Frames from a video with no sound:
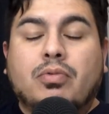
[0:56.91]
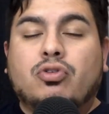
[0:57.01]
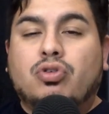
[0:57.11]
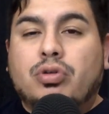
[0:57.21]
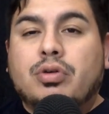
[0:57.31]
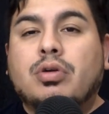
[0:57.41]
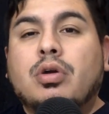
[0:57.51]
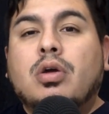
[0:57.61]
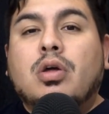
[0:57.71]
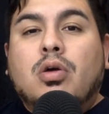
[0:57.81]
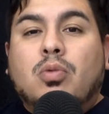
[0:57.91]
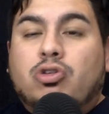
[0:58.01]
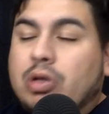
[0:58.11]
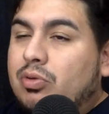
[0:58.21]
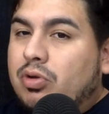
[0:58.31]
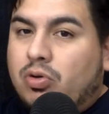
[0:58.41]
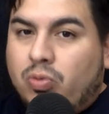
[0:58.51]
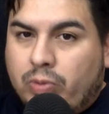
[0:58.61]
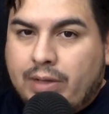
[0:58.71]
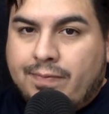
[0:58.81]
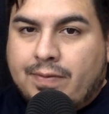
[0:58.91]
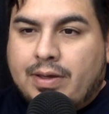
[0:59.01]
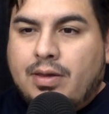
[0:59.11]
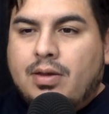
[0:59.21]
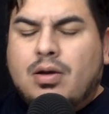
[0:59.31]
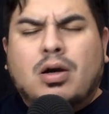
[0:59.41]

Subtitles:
Jr., which that was a great fight.